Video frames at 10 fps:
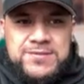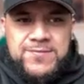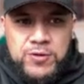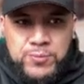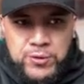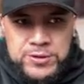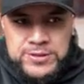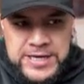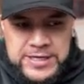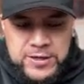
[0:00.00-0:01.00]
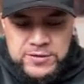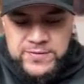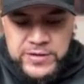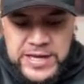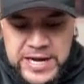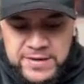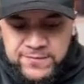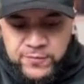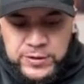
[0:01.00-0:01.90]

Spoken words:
is very important, and I know it's very hard